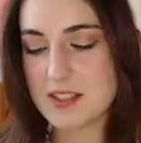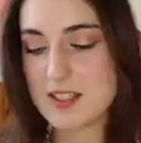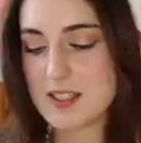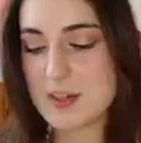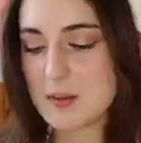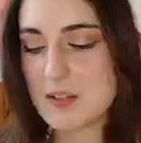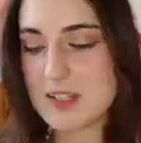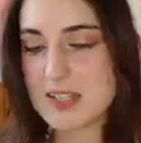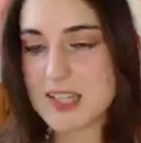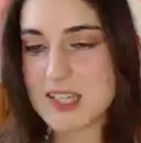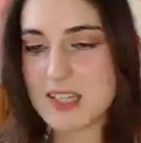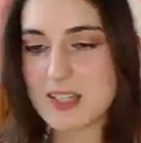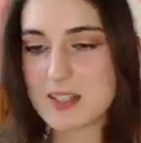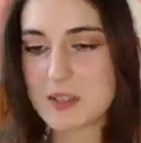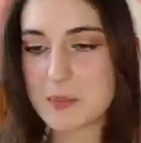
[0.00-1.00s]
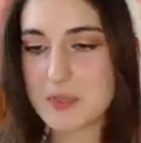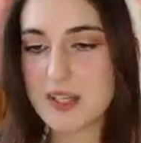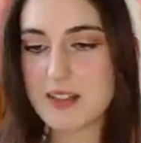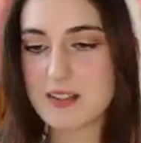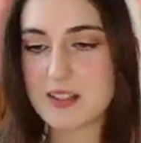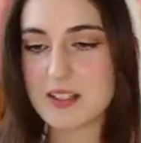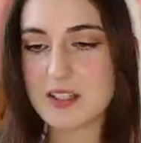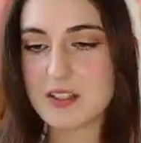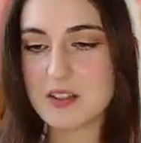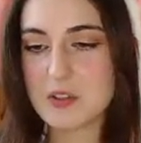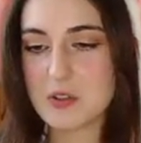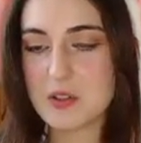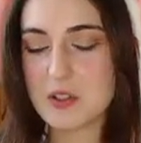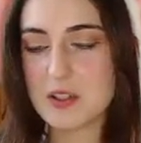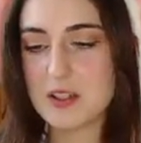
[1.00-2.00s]
it was like comparing, you
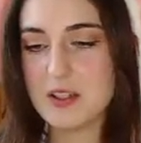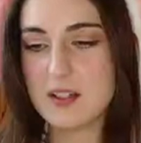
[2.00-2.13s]
know,